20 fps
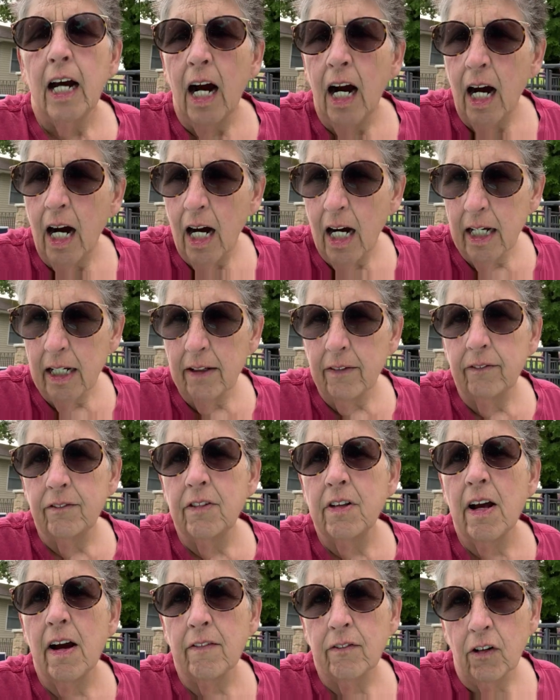I have
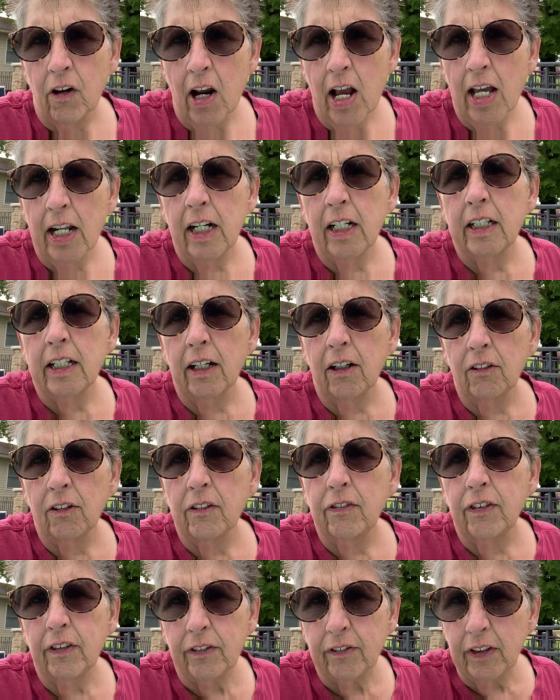never had it down to
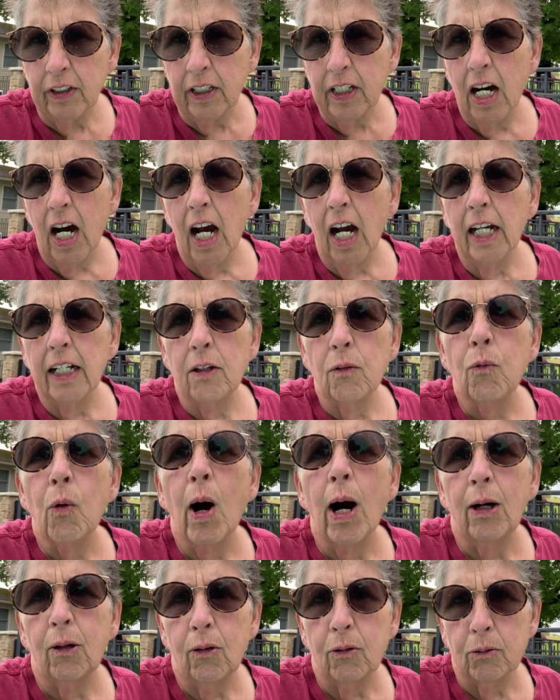59
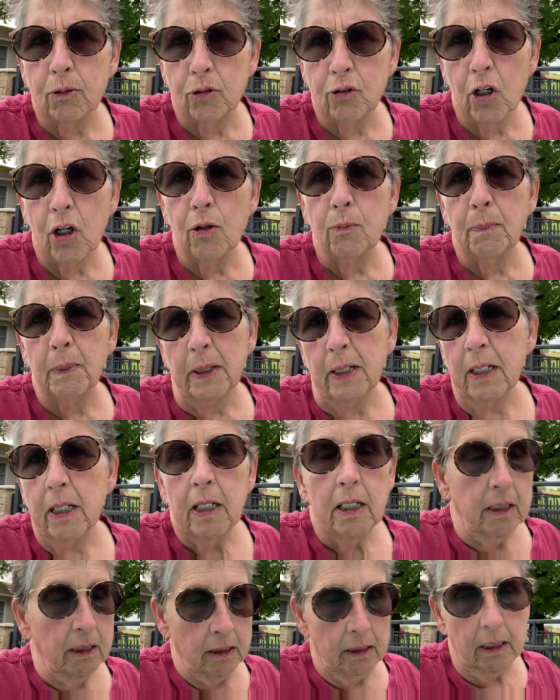while it was open,
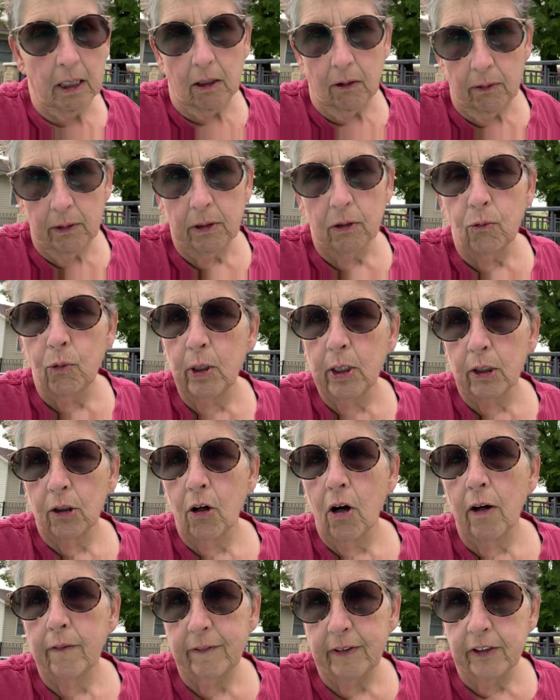in the winter,
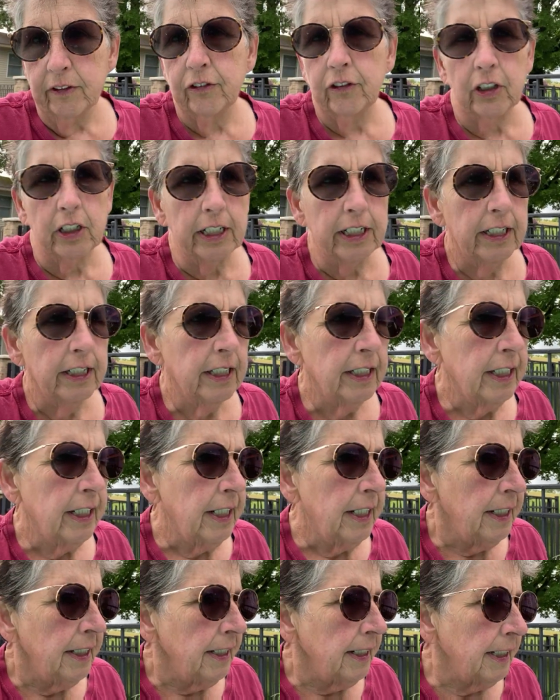obviously.
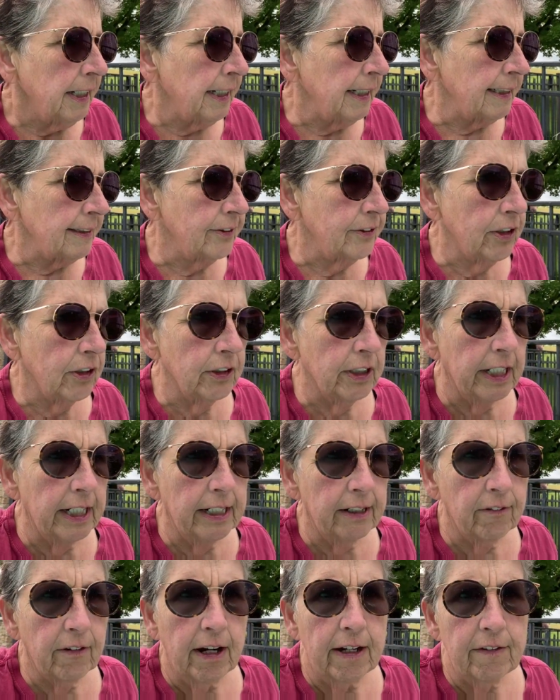So at
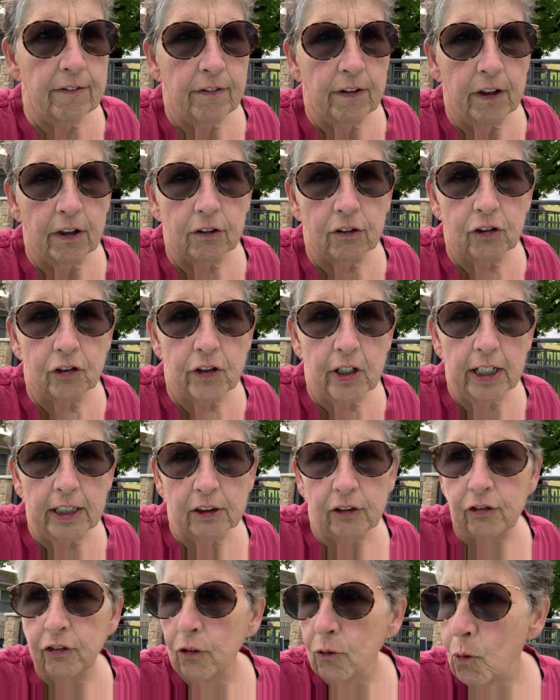any rate, folks,
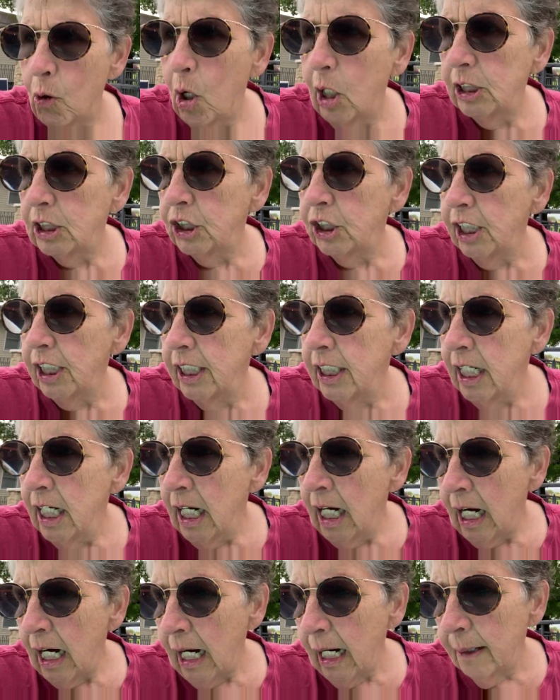thanks for watching.
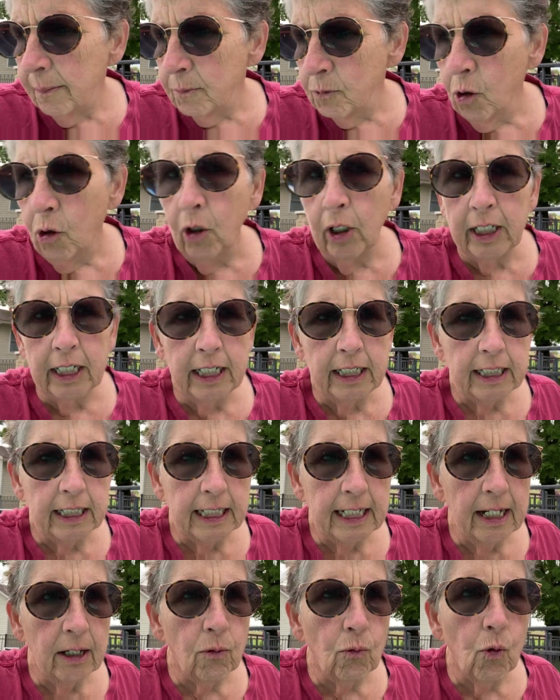I'm going in to
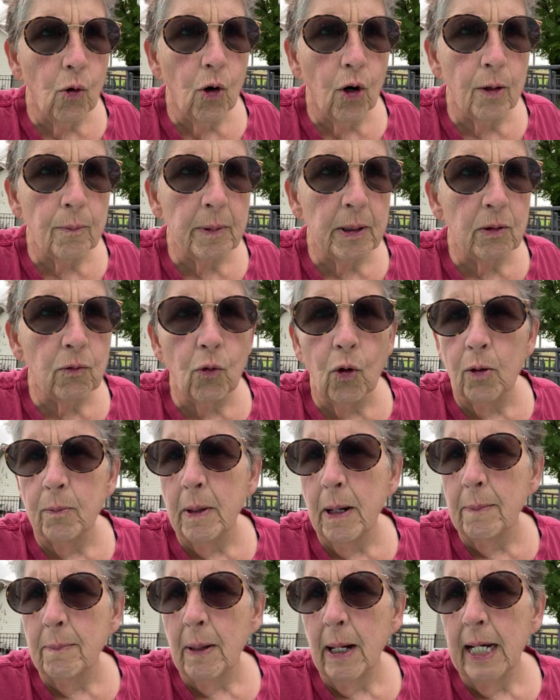get warm and warm
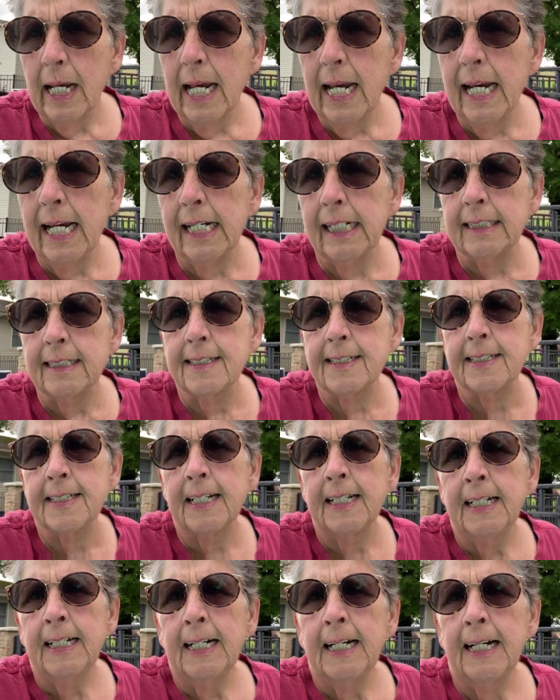up my hands.
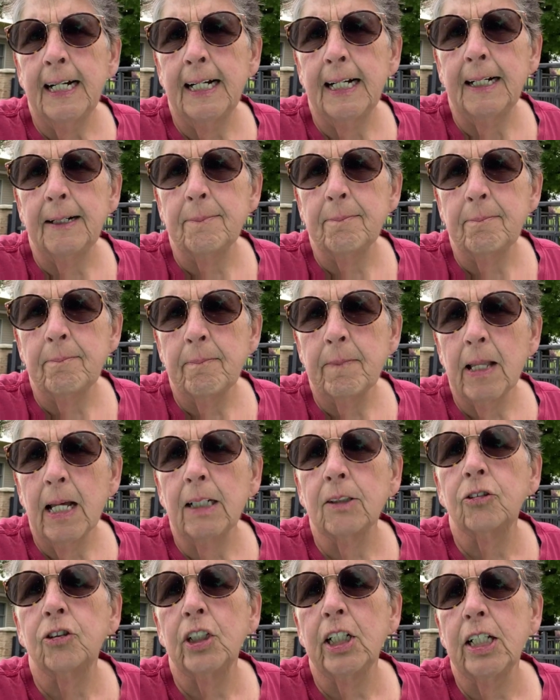
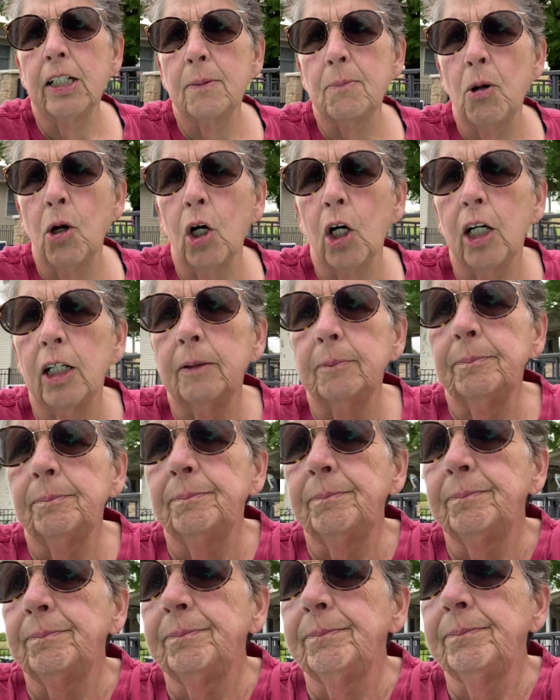I'll see you tomorrow.
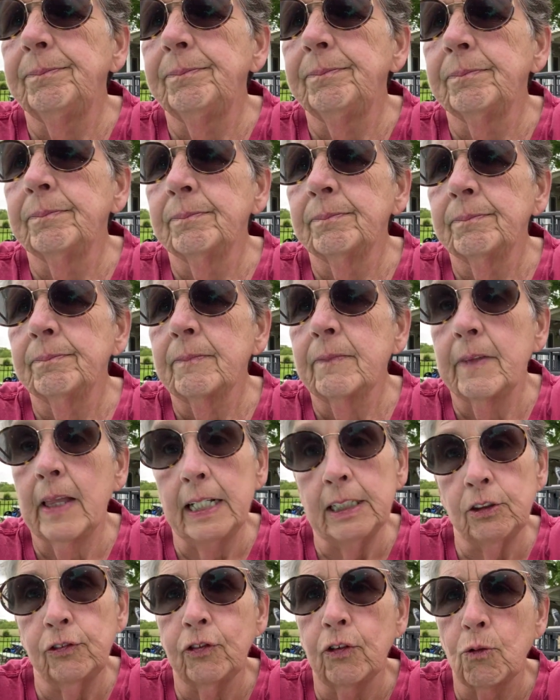
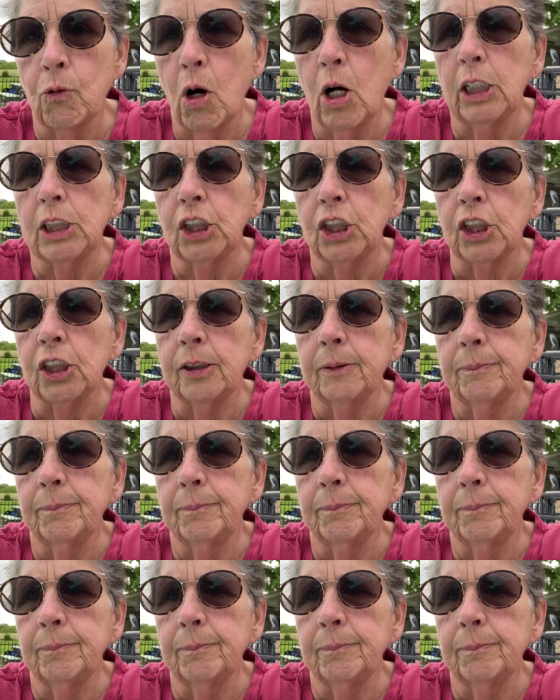Thanks for watching.